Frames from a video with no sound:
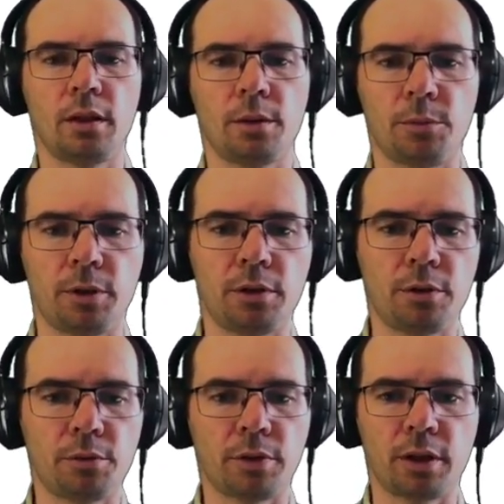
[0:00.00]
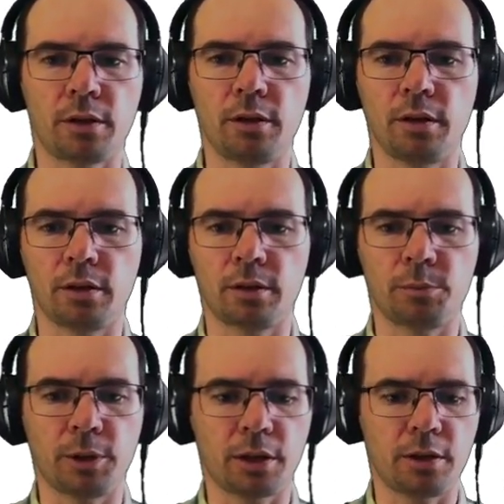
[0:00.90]
we know that the
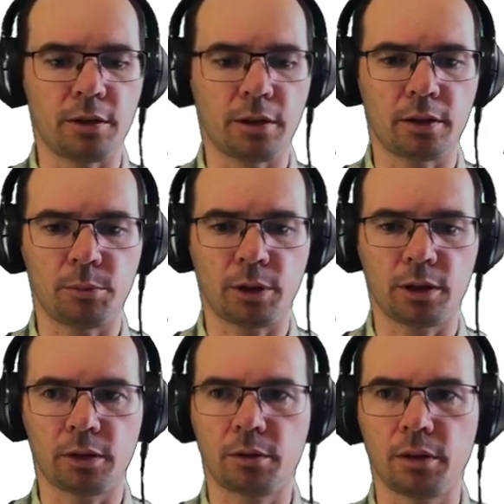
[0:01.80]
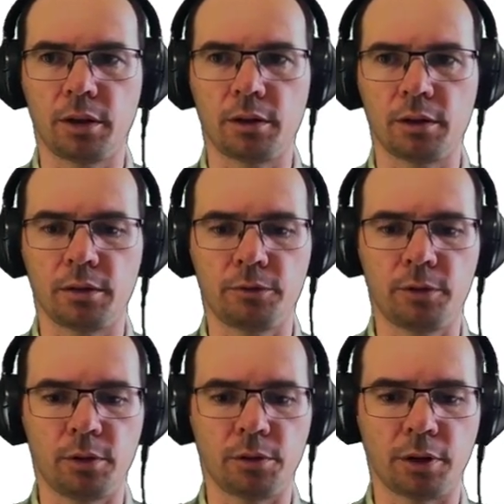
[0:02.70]
complexity can be calculated in the
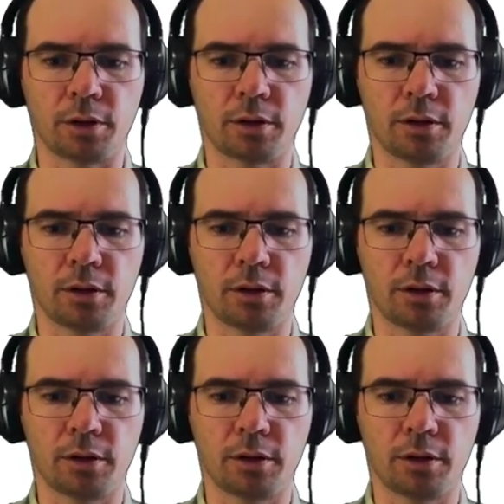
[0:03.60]
following